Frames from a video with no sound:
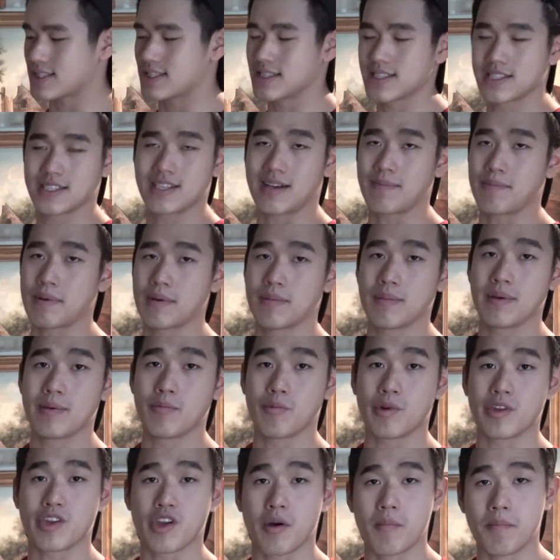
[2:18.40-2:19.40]

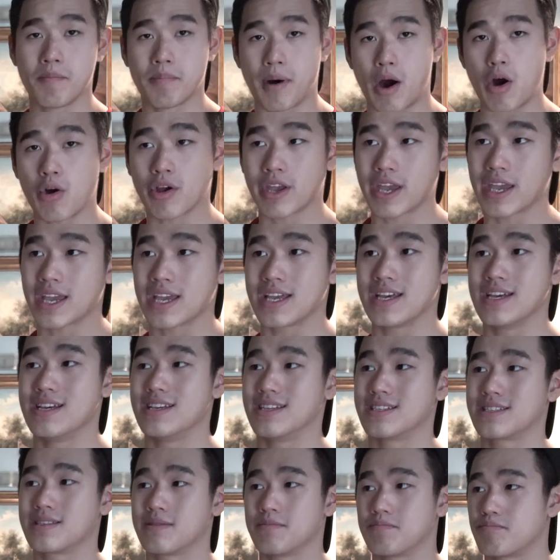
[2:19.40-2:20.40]
supplement when you're bulking
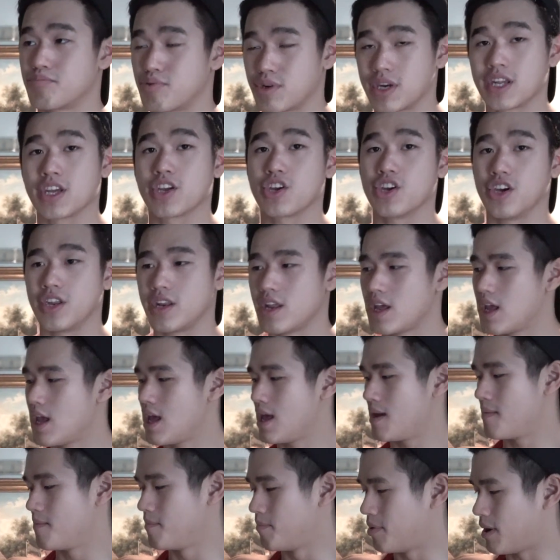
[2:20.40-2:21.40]
is pretty good.
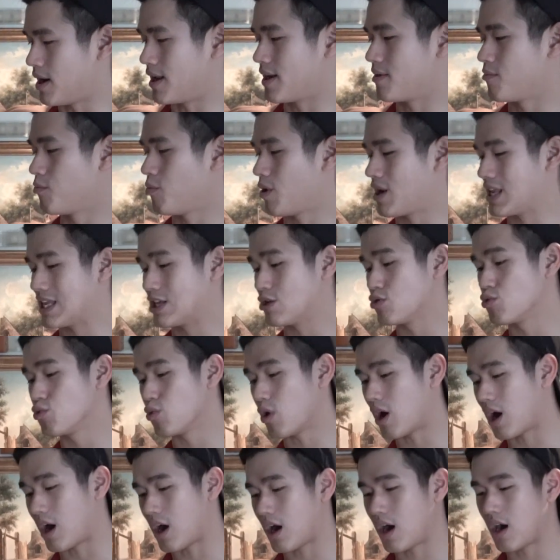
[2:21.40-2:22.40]
But when you
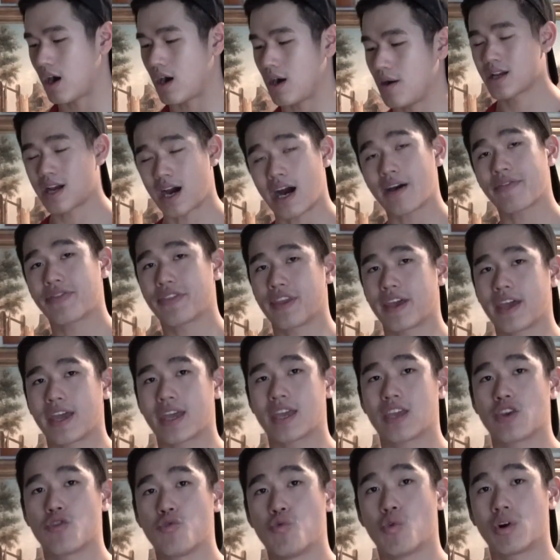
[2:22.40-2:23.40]
are
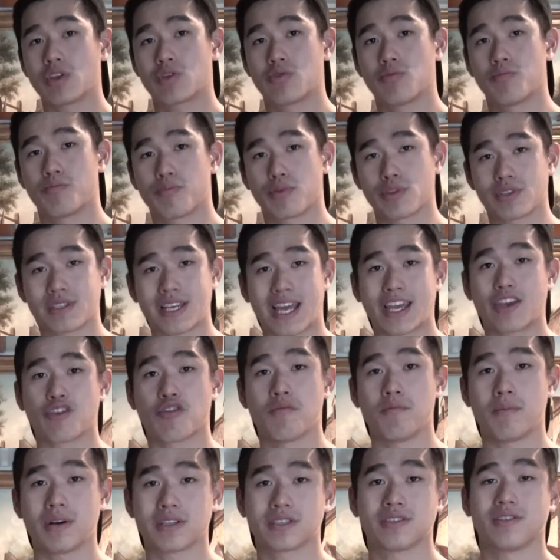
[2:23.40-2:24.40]
cutting, you want to protect
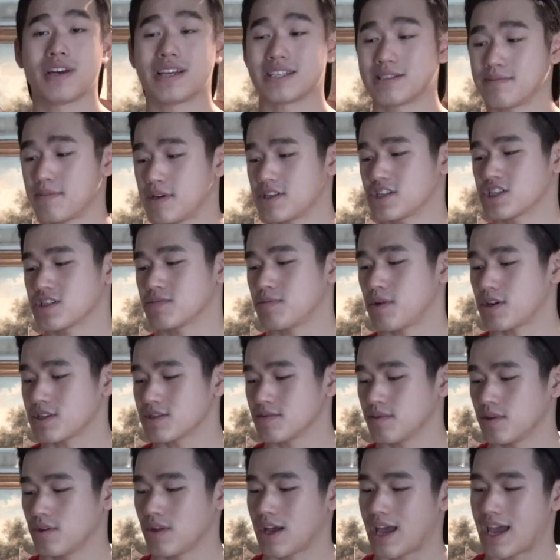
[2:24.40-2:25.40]
your muscle as much as
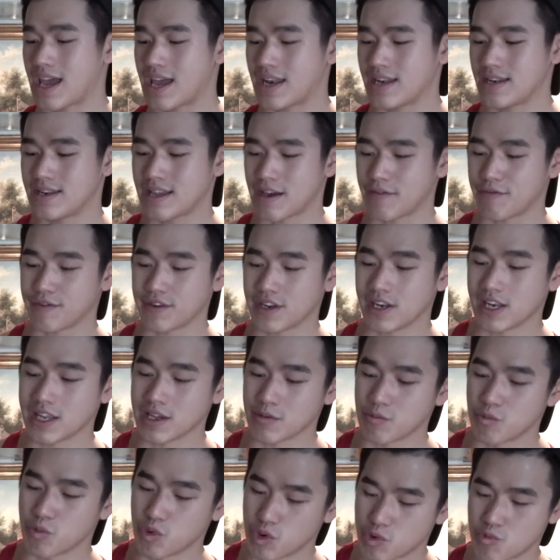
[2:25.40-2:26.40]
possible, and
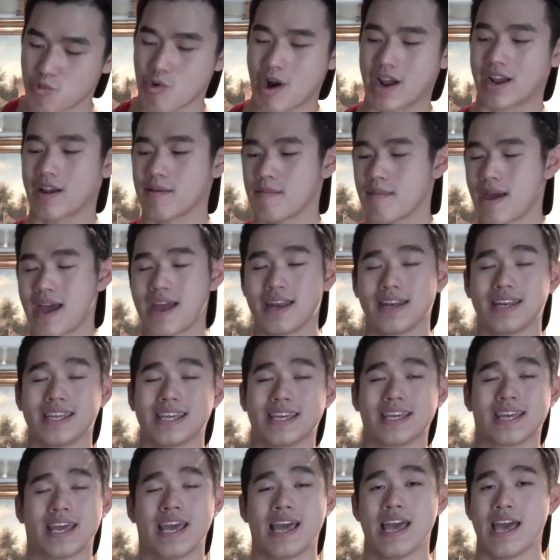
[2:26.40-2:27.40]
definitely would recommend
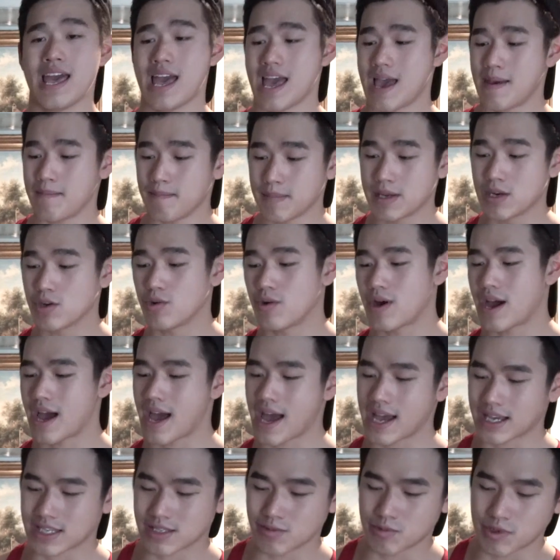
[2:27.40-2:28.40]
the Amino
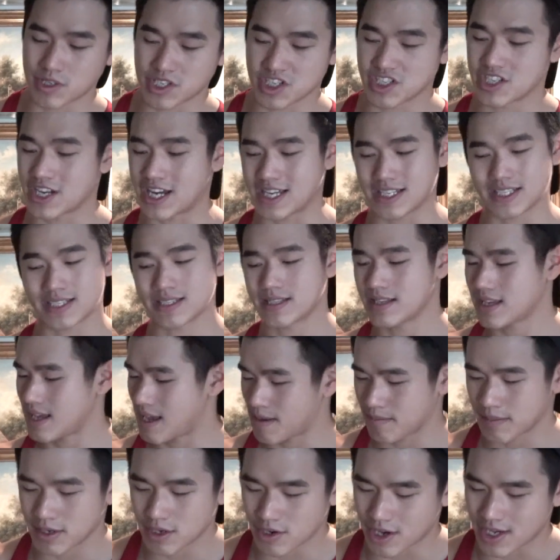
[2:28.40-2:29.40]
X, which is just
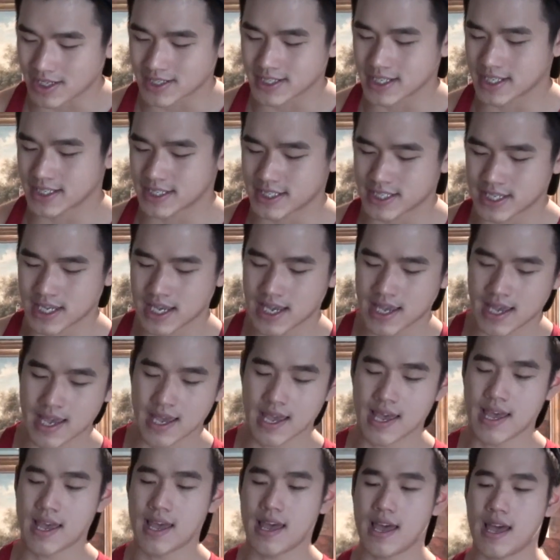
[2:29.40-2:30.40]
amino acids,
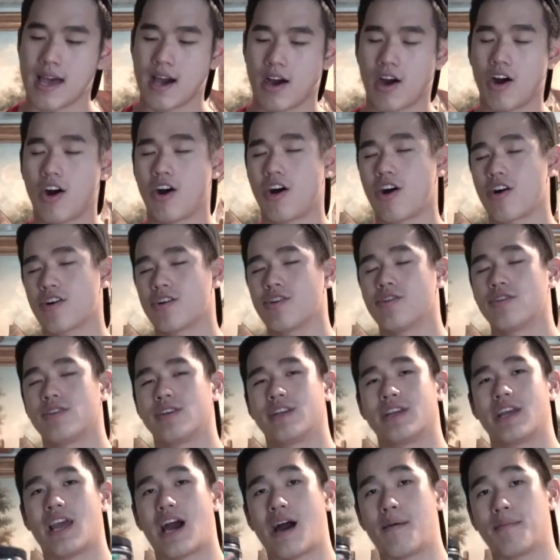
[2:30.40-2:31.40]
or
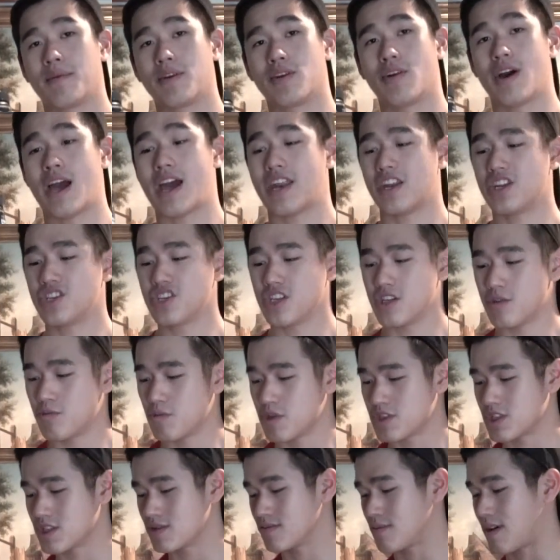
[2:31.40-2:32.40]
the Amino Energy,
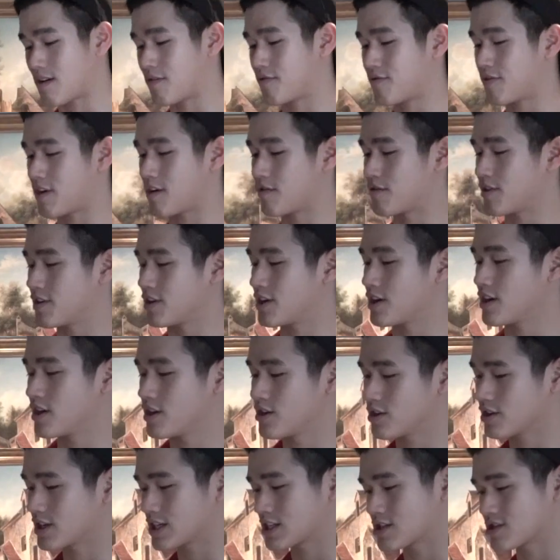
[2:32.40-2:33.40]
which is my favorite.
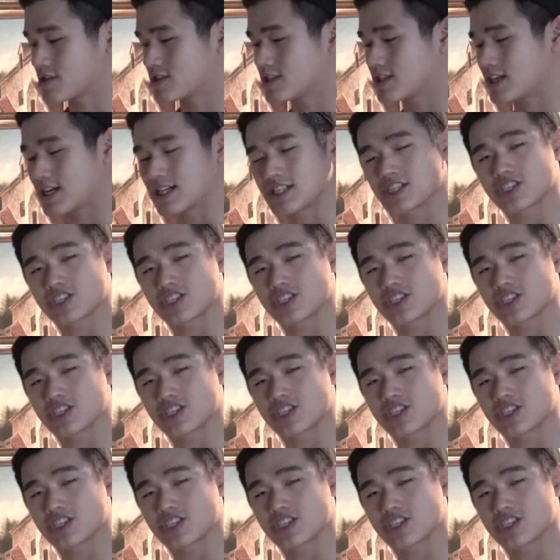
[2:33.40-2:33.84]
You can see I